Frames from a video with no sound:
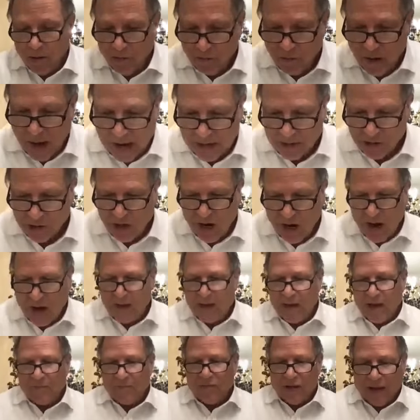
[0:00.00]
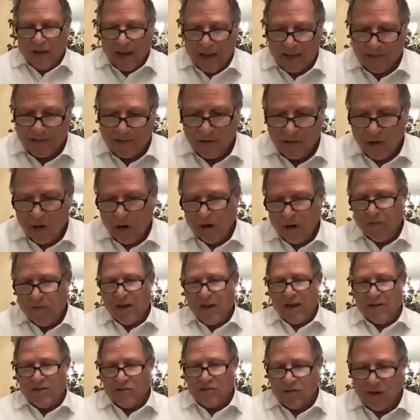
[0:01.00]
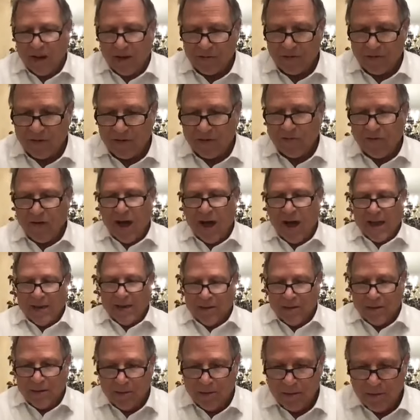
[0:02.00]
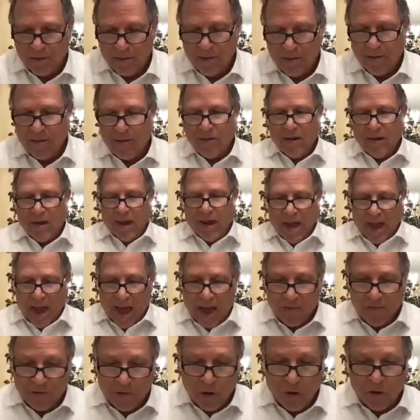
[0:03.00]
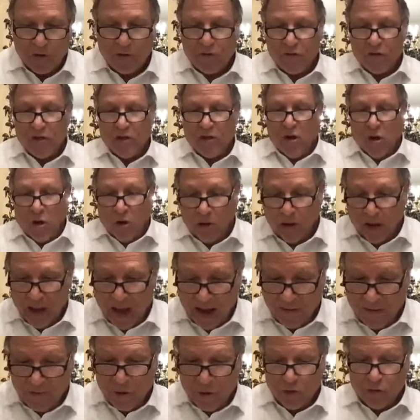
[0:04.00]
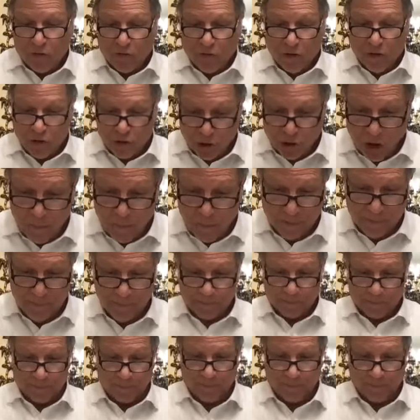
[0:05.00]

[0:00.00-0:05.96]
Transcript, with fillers: The hashar, you have yichetzil ola, yichetzil, you have to divide. Half goes for the ola, half goes for the shlamim.